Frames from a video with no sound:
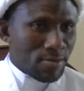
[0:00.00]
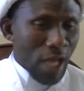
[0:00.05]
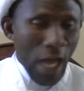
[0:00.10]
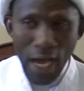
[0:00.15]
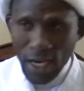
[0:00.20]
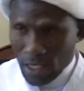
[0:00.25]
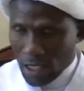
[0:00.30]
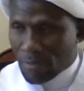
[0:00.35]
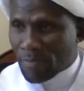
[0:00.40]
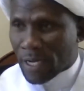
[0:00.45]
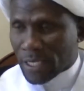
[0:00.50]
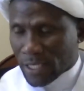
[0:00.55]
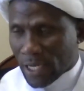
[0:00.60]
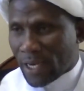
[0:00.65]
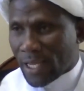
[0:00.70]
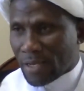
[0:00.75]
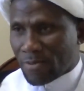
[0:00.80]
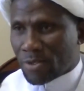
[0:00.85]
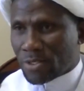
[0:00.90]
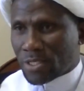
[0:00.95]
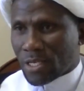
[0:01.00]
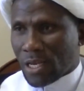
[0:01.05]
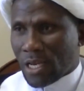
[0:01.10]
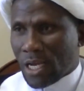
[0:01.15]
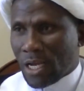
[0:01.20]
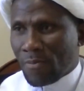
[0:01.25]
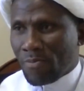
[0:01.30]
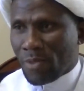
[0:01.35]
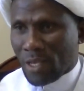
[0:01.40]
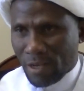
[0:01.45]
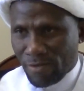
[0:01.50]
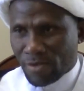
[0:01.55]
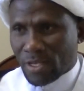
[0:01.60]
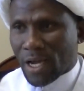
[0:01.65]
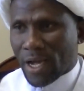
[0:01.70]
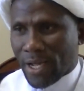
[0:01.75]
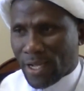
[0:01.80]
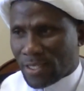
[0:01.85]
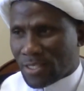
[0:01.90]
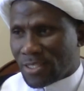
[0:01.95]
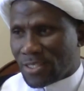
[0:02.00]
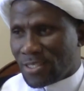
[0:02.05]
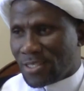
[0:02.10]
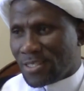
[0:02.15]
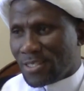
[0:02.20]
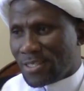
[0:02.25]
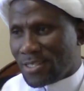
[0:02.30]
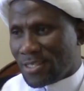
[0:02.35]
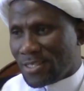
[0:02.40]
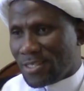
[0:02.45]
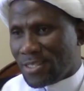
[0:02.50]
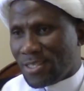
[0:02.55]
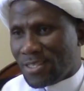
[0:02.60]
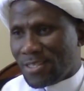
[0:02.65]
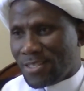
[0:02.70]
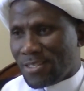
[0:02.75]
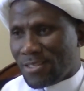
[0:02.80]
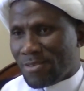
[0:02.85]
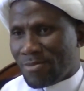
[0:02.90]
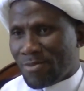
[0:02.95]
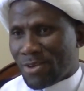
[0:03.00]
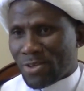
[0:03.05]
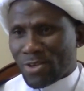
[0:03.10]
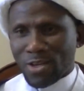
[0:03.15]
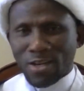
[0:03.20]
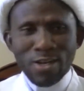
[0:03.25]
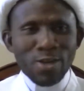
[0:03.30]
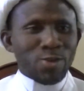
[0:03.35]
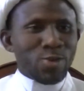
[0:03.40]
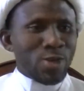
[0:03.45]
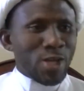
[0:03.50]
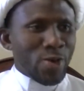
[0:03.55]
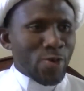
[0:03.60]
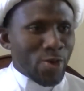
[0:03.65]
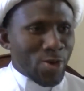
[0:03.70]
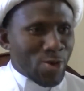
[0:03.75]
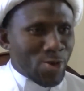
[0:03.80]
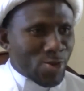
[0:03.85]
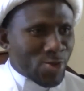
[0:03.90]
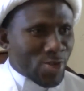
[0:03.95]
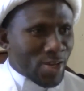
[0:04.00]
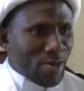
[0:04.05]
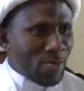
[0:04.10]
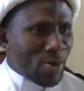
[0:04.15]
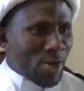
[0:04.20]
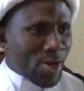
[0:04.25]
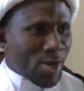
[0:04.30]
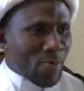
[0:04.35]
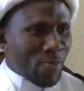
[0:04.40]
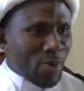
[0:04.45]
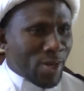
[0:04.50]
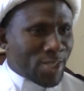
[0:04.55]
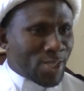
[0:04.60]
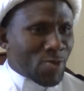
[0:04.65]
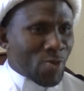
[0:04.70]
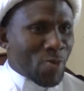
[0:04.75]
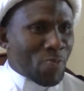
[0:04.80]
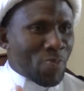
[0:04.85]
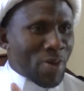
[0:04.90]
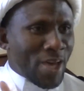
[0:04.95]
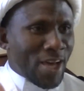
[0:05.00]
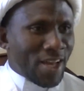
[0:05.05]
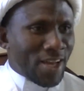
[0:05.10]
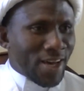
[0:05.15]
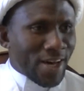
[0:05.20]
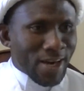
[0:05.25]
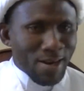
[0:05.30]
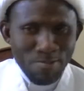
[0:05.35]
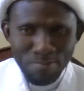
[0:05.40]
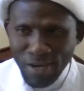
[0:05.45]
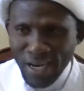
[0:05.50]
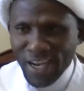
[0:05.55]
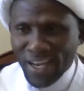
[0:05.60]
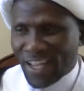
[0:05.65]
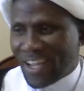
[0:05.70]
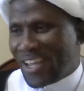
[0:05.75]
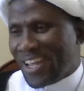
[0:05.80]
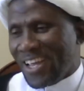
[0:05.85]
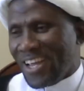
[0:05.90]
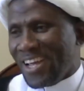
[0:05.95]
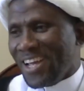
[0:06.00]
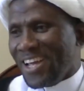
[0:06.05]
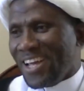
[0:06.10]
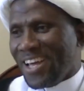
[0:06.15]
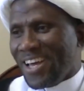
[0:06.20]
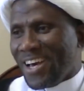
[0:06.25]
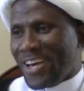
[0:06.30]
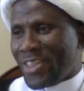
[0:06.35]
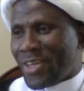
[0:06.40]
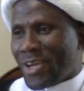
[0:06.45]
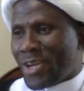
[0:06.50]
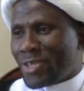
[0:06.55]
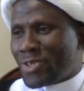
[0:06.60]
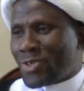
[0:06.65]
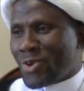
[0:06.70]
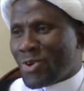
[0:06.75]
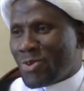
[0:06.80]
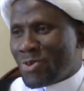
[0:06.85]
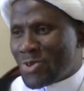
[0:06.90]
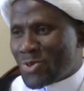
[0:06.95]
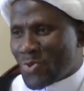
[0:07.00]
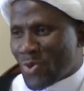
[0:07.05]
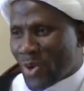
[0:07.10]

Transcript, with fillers: Ahlul Bayt alayhi salam, they have diet. MashaAllah, today we go to a lot of places, we pay a lot of money in order to lose